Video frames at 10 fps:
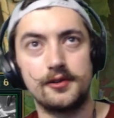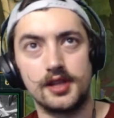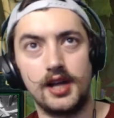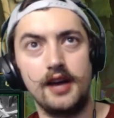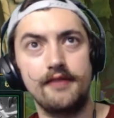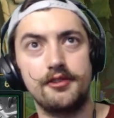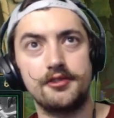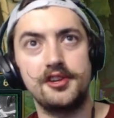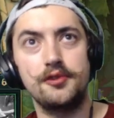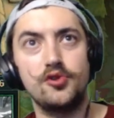live,
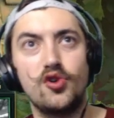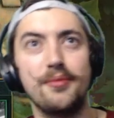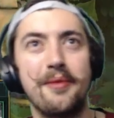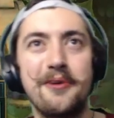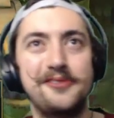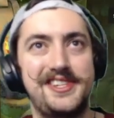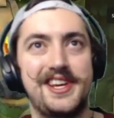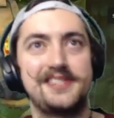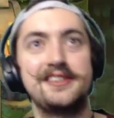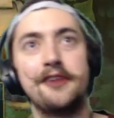there's no normal mode to
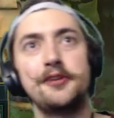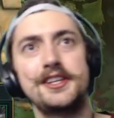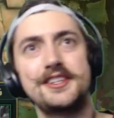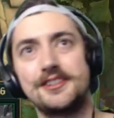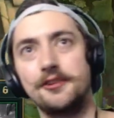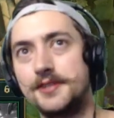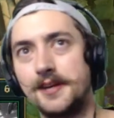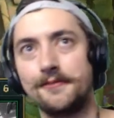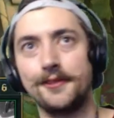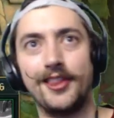test it out in, so
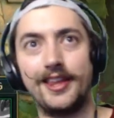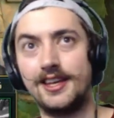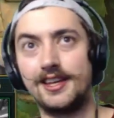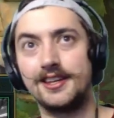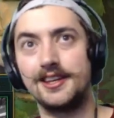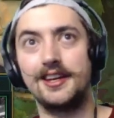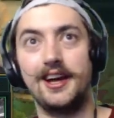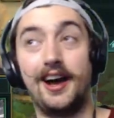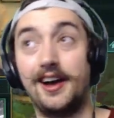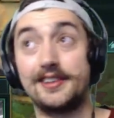definitely
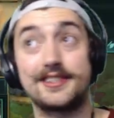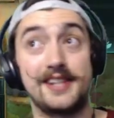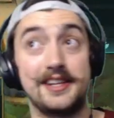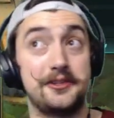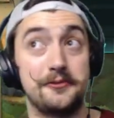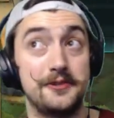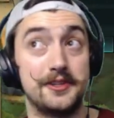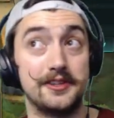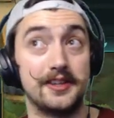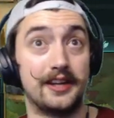stay tuned
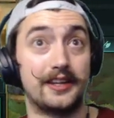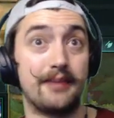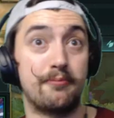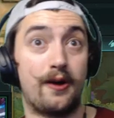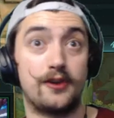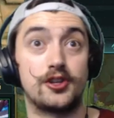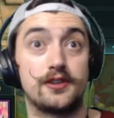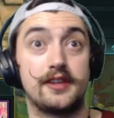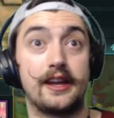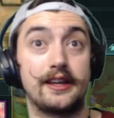and keep watching
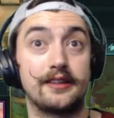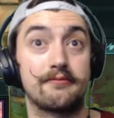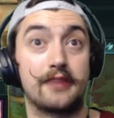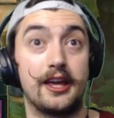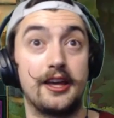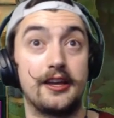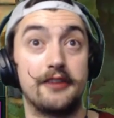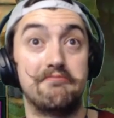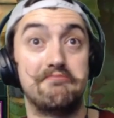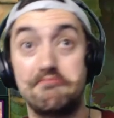so that I
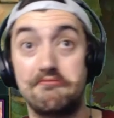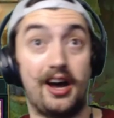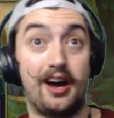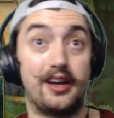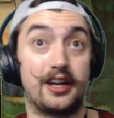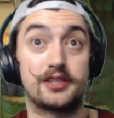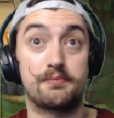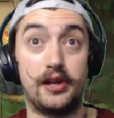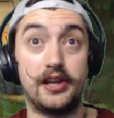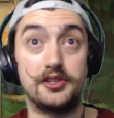can
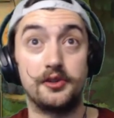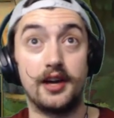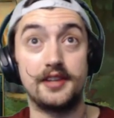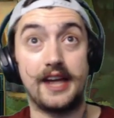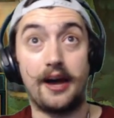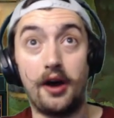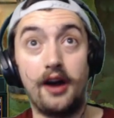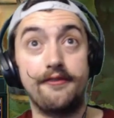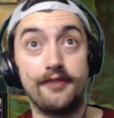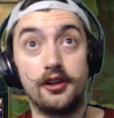explain to you guys how
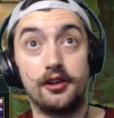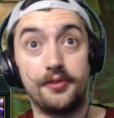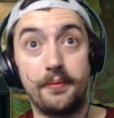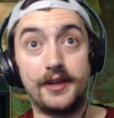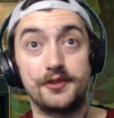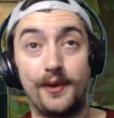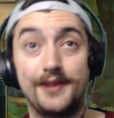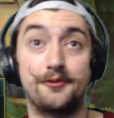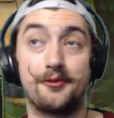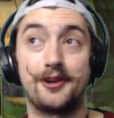I feel the best way
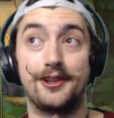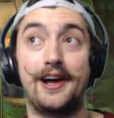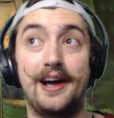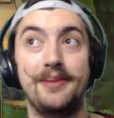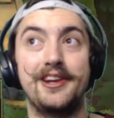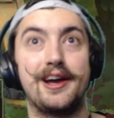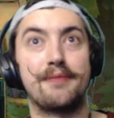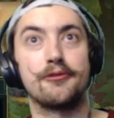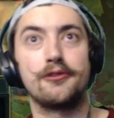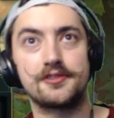to climb in
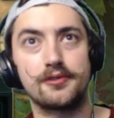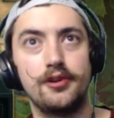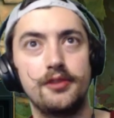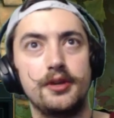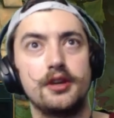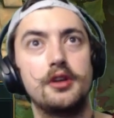Hyperroll is going to be.